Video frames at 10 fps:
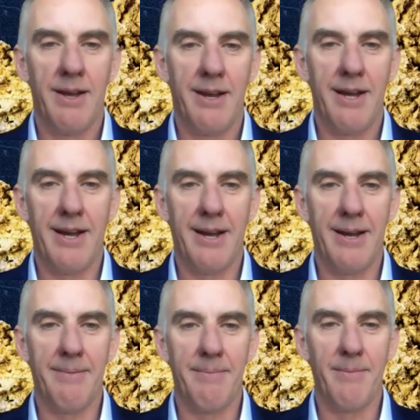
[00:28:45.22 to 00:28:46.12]

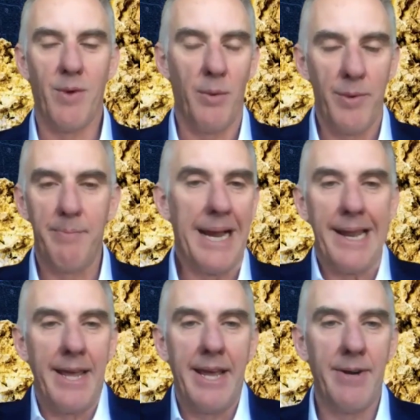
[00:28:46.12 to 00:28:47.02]
what we're
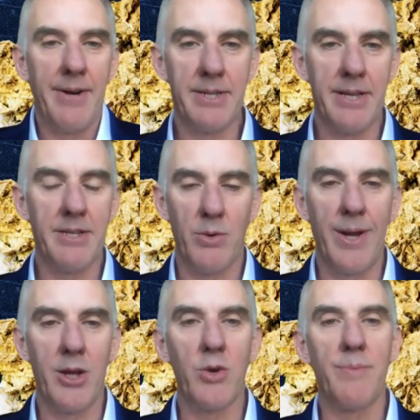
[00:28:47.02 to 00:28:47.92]
building here is a
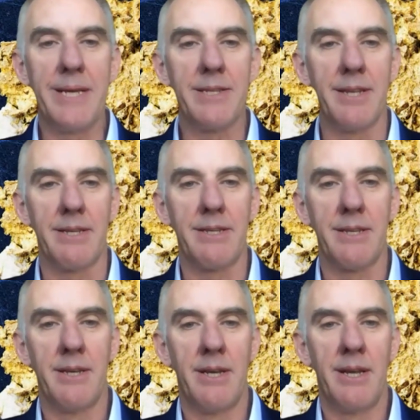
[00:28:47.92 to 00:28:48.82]
really good business.
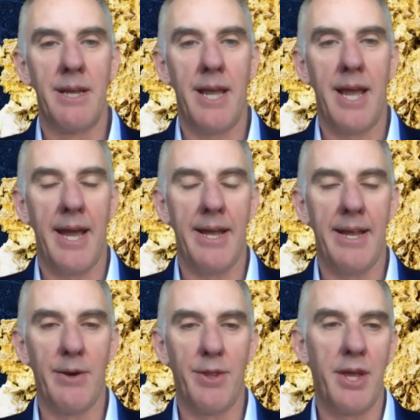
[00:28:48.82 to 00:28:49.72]

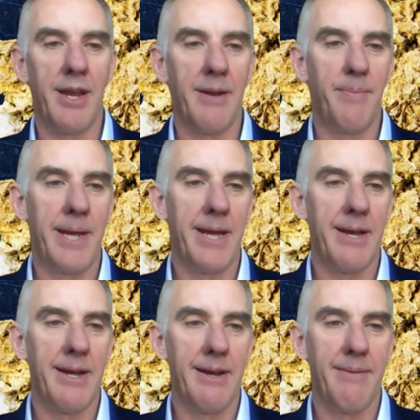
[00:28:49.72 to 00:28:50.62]
And I think it'd be
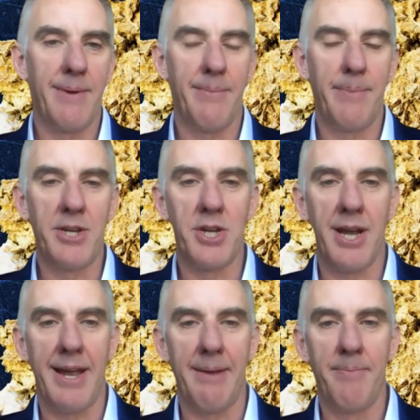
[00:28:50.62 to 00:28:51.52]
a big
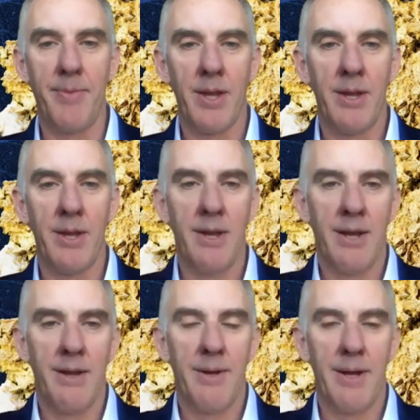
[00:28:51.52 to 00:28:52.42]
shame
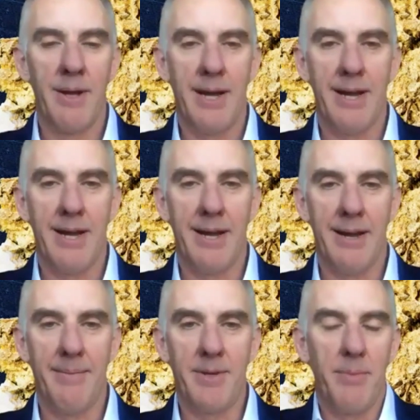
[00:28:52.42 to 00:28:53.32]

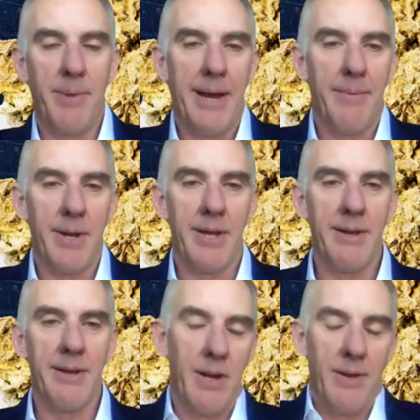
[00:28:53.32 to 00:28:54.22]
to be able
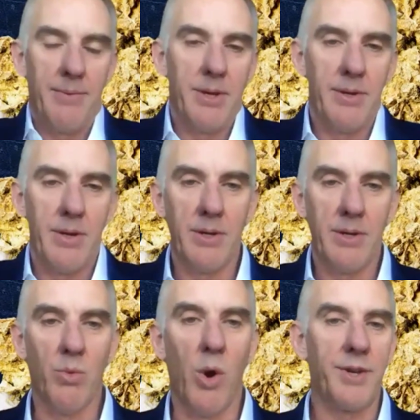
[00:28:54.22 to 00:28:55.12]
to,
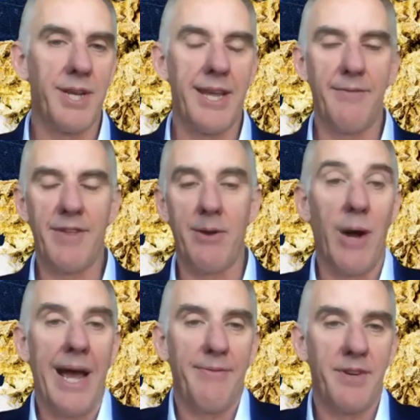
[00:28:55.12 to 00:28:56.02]
to want to give that
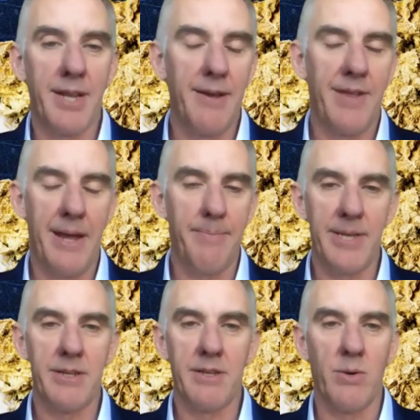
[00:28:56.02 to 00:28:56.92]
or have to give that
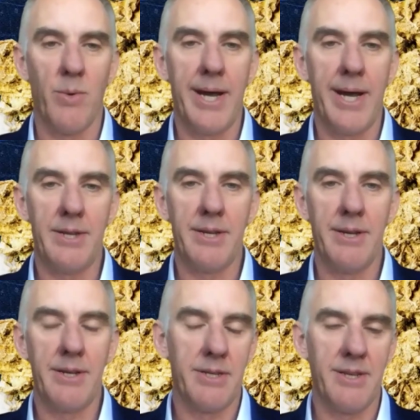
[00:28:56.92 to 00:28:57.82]
business away
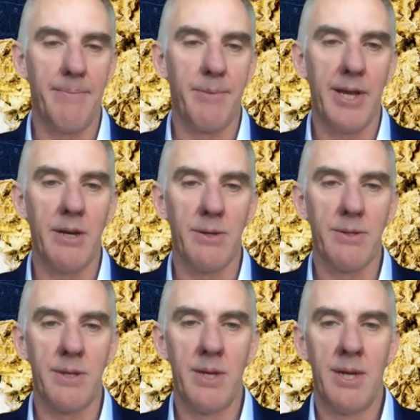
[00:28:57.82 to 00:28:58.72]
to somebody
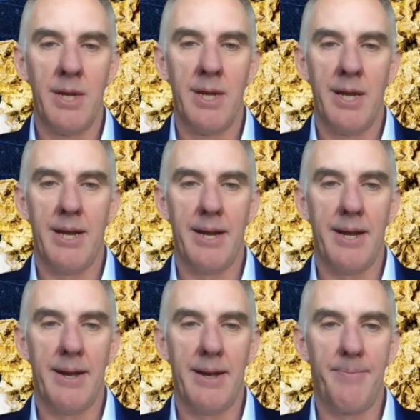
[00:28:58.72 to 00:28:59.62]
else.
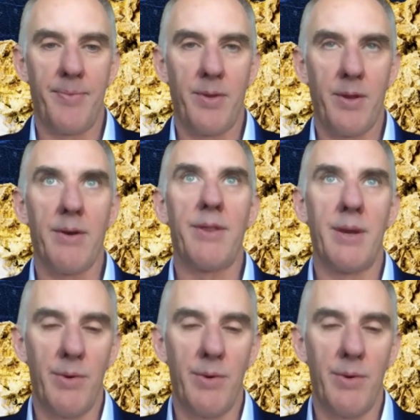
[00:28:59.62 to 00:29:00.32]
I think